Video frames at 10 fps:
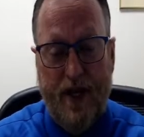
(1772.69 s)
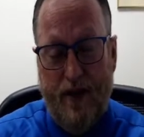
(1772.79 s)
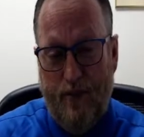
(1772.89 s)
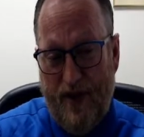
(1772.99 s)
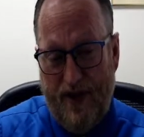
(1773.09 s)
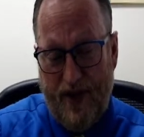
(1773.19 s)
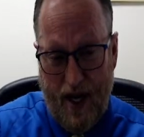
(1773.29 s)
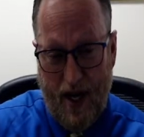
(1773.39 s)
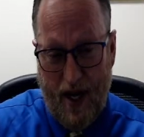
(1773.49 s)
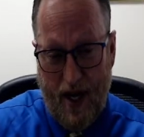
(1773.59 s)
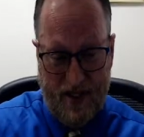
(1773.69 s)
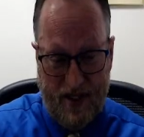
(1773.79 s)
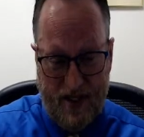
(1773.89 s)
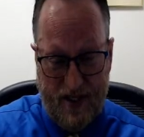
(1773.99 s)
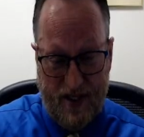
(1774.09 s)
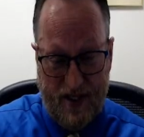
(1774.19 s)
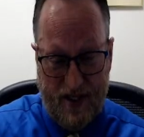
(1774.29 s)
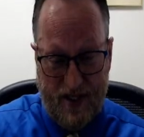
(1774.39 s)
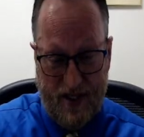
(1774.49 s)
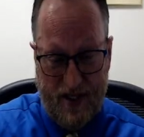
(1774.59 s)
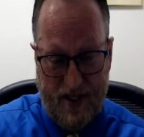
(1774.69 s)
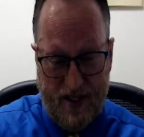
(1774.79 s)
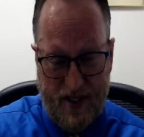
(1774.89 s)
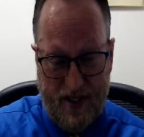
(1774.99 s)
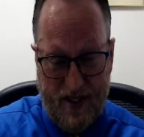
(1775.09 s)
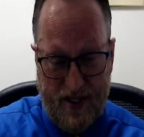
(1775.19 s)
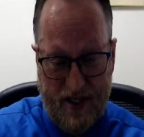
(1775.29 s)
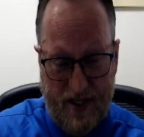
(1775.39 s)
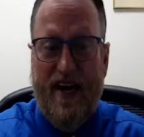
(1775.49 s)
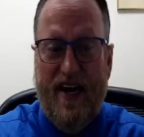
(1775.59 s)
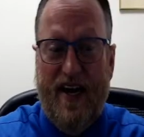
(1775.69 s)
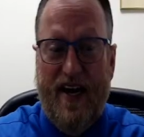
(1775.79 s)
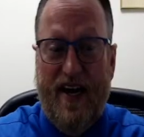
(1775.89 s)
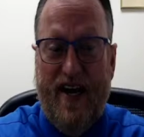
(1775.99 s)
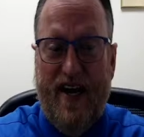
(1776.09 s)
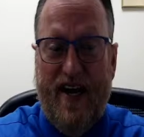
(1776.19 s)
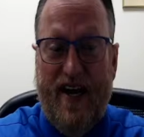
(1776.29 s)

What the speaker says: But the office, when the salespeople sell something, they add it for $9.99.